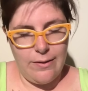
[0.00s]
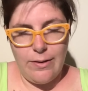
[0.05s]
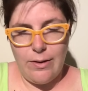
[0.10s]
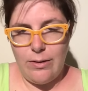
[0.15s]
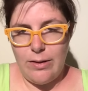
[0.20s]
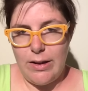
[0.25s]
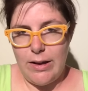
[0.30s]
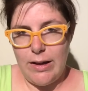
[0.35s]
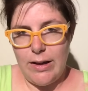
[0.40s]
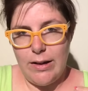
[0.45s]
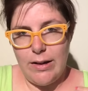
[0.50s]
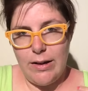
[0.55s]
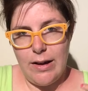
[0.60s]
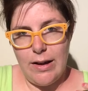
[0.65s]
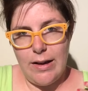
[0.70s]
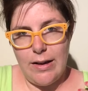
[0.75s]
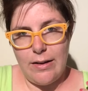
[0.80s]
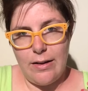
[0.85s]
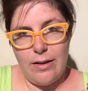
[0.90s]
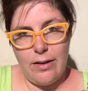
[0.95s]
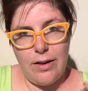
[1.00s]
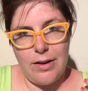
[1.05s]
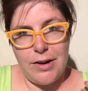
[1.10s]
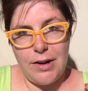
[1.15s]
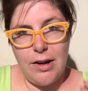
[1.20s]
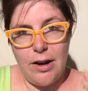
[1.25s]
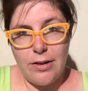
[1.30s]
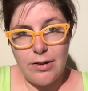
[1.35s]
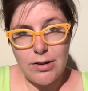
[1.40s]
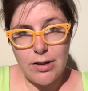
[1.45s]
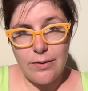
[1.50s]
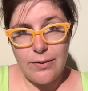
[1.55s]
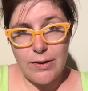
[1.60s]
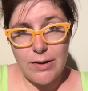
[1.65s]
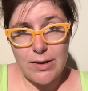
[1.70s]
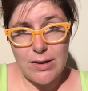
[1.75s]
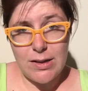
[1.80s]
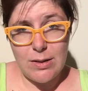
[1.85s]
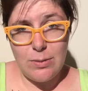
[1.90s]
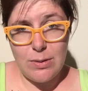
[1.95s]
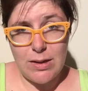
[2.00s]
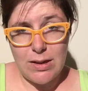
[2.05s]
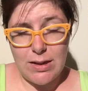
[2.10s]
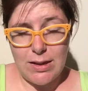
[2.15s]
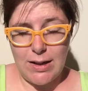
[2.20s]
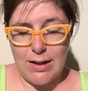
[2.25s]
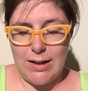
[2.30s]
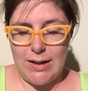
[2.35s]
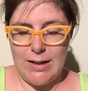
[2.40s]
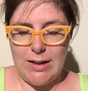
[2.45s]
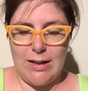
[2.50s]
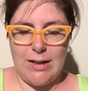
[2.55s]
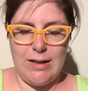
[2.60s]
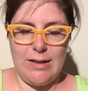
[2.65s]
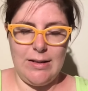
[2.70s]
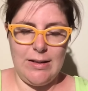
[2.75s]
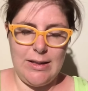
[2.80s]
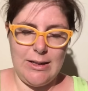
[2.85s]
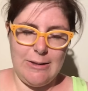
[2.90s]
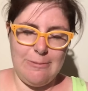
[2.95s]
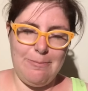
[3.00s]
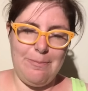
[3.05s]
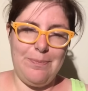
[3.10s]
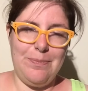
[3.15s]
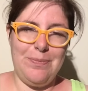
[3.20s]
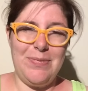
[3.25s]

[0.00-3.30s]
Rowling and a lot of controversy with that, it's,